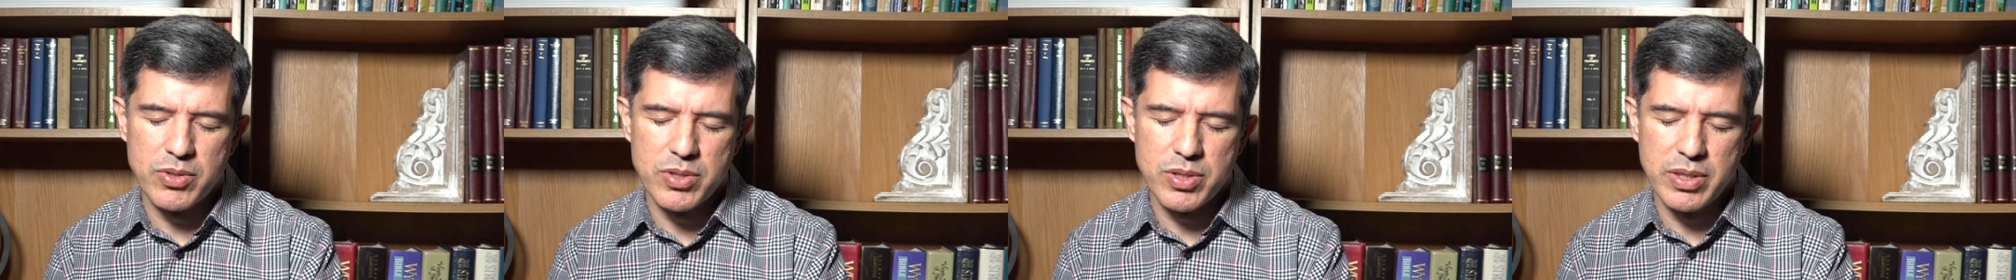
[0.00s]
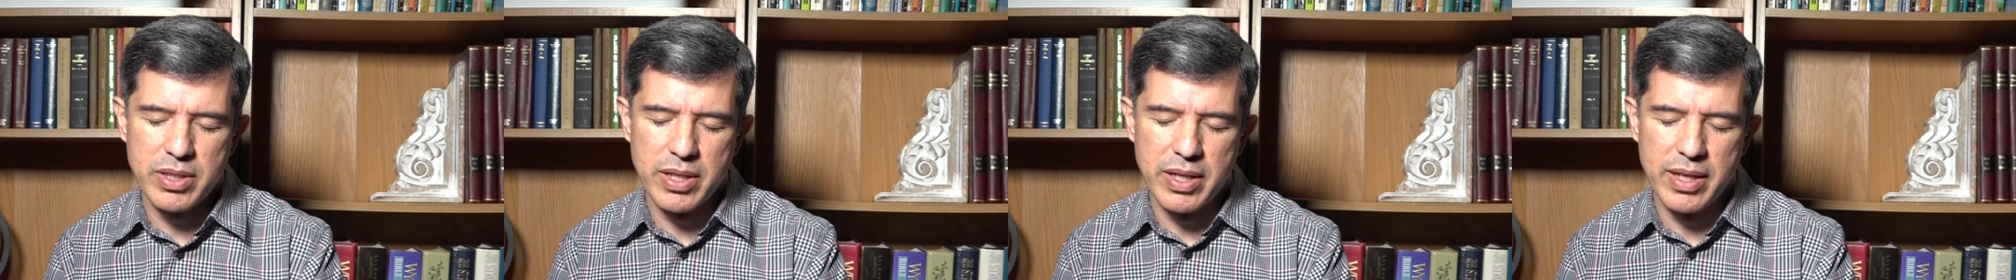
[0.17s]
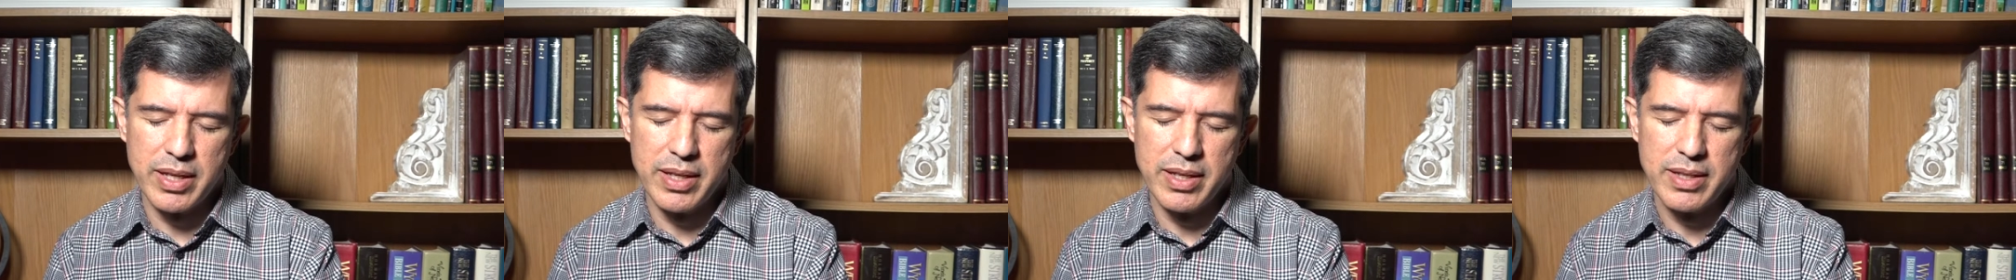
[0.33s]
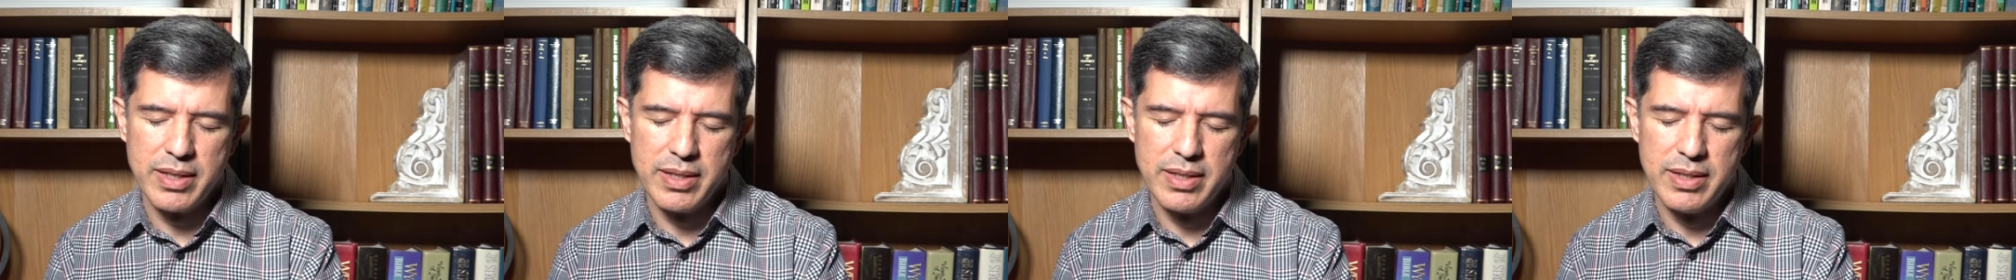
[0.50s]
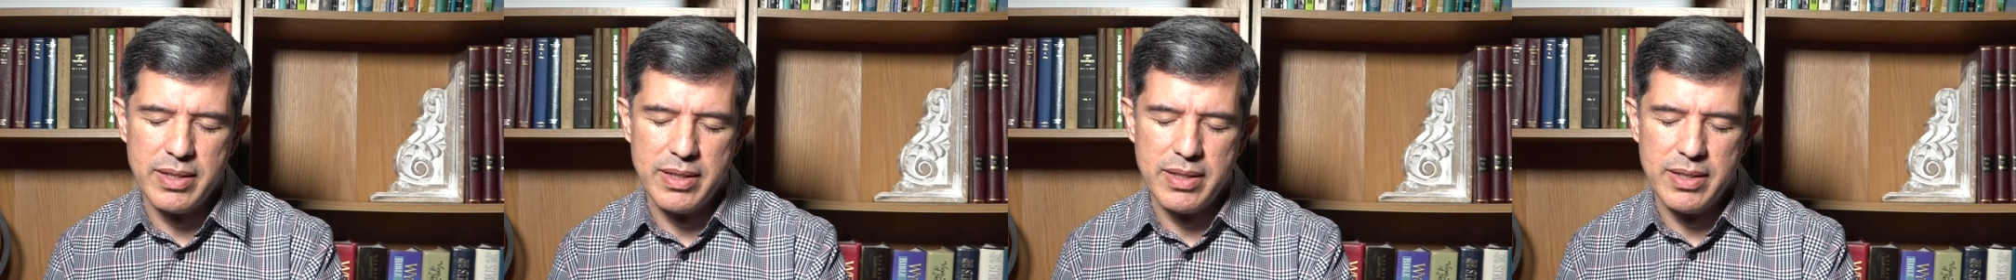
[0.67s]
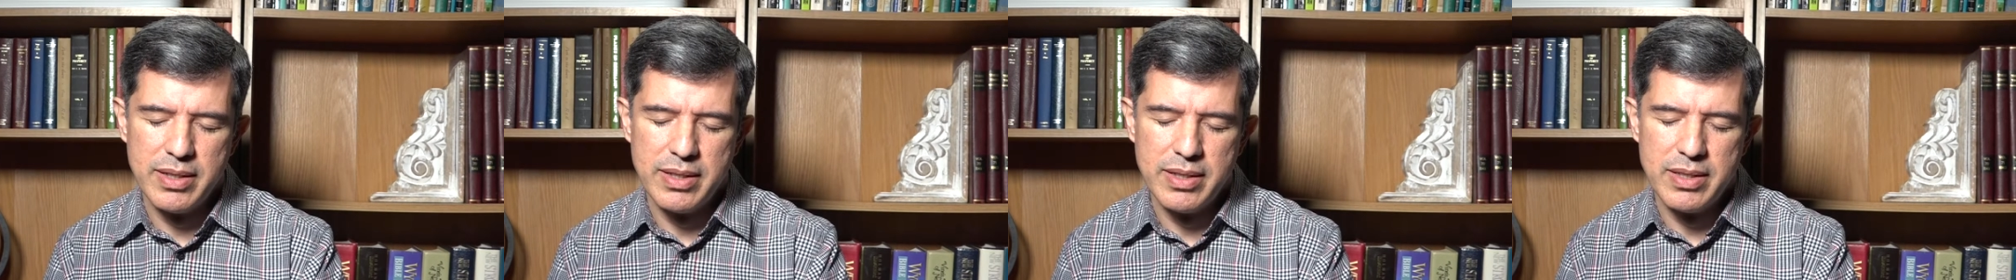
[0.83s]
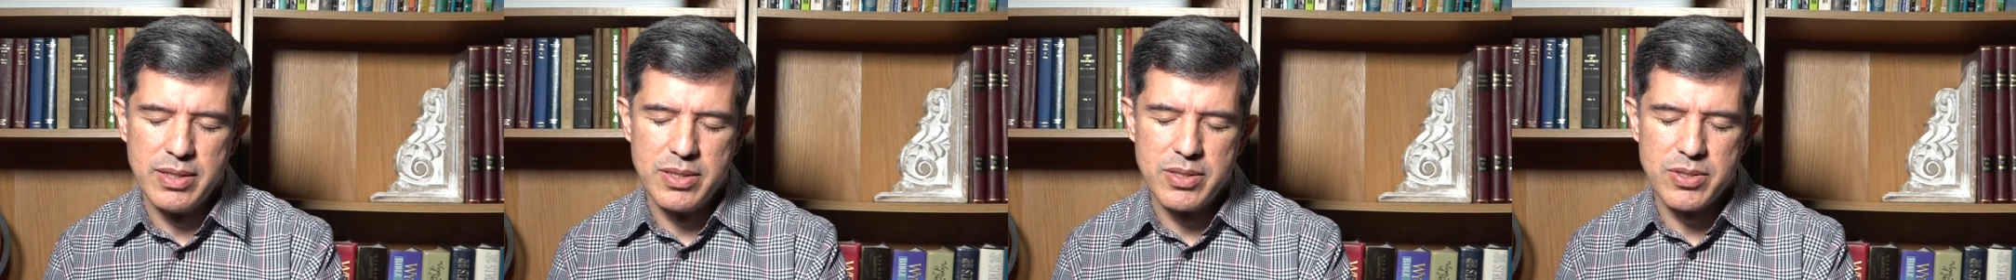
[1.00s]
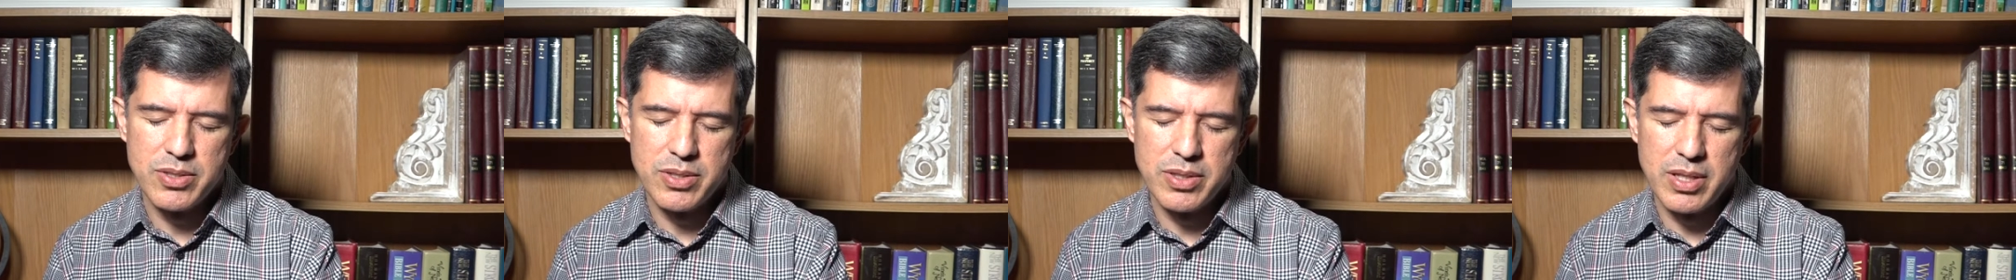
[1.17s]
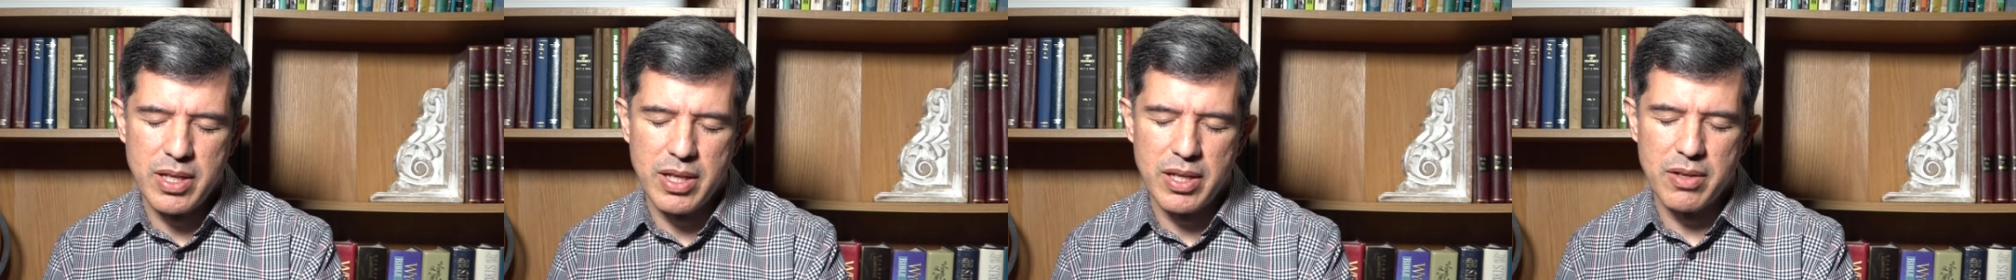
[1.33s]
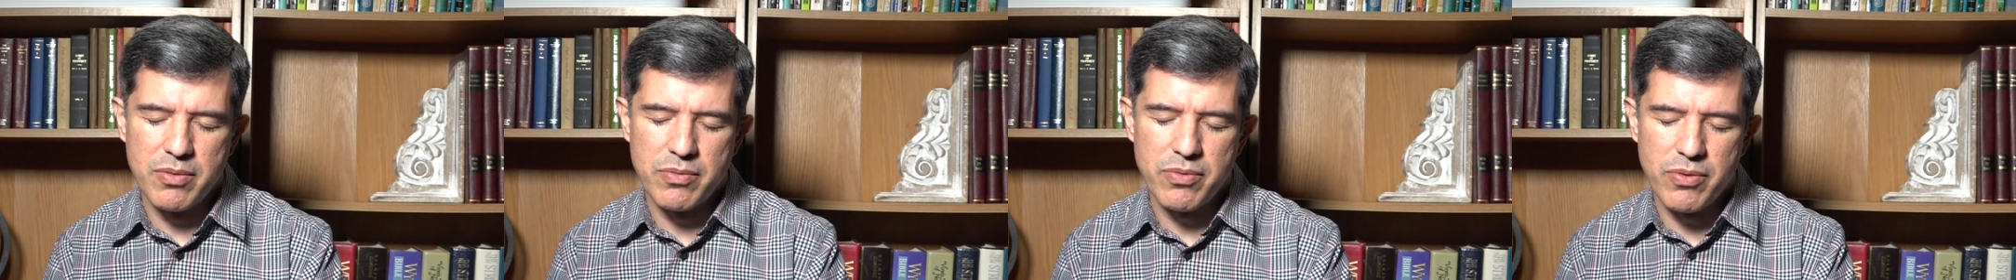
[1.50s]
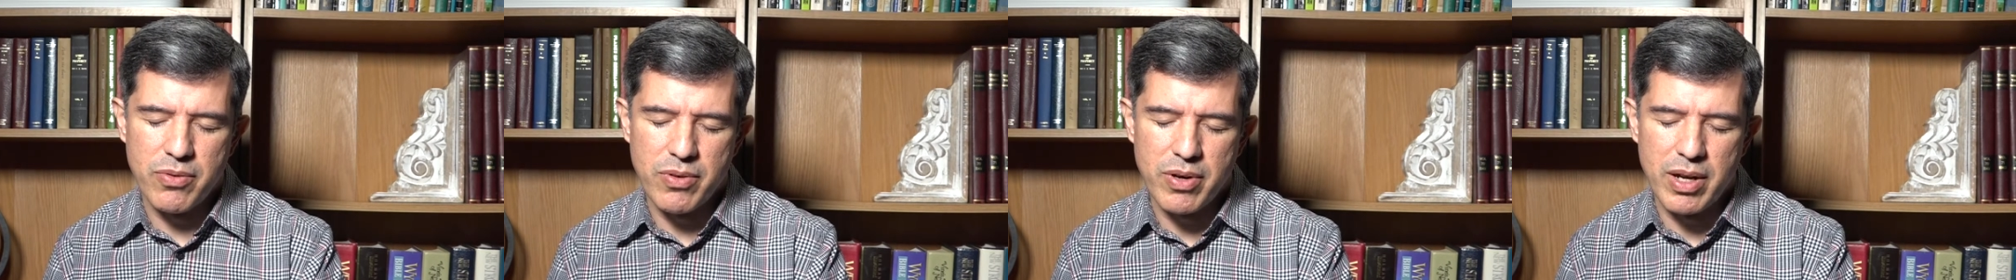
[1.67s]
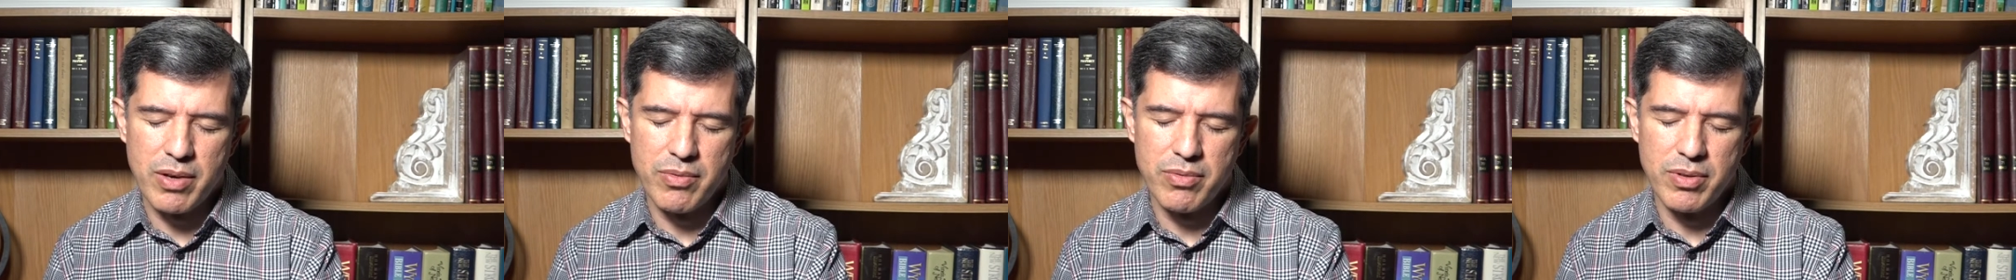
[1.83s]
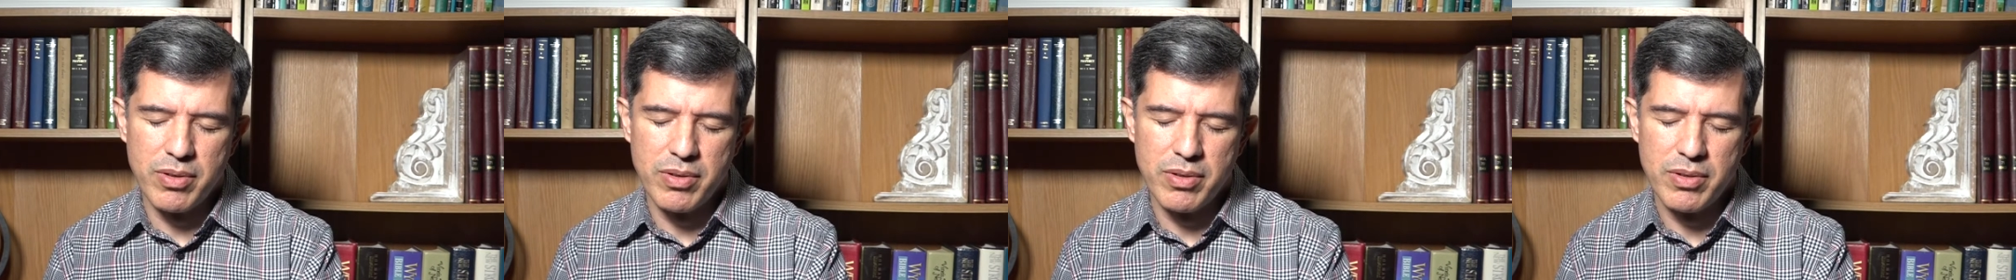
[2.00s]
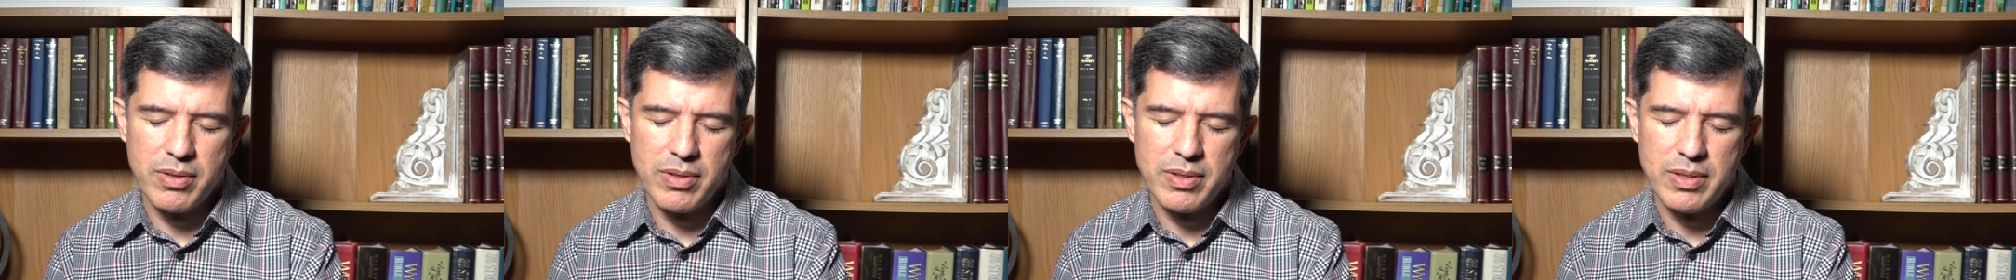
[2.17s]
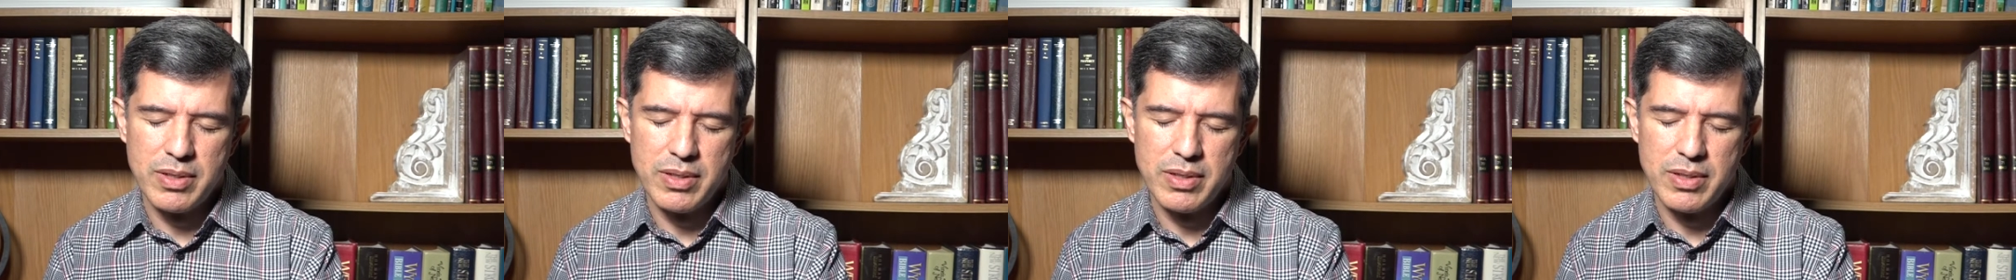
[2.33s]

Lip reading: today and forever.